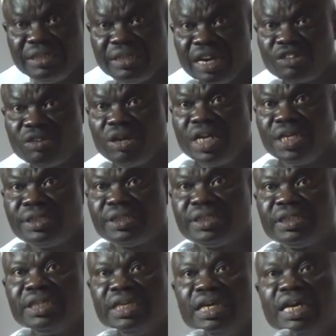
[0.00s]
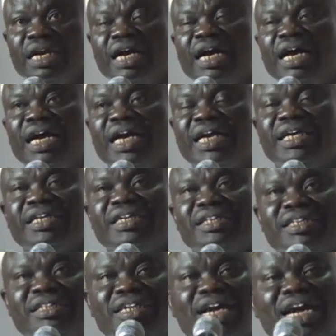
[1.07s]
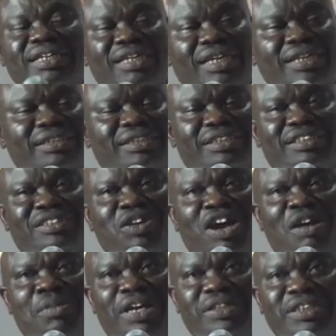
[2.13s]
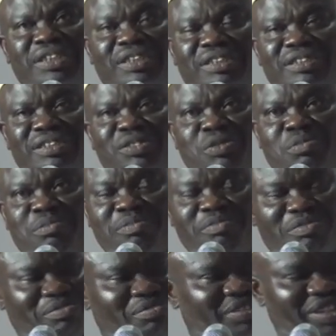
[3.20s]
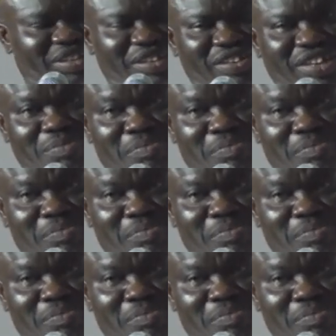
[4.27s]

The returnees, I didn't talk about it in the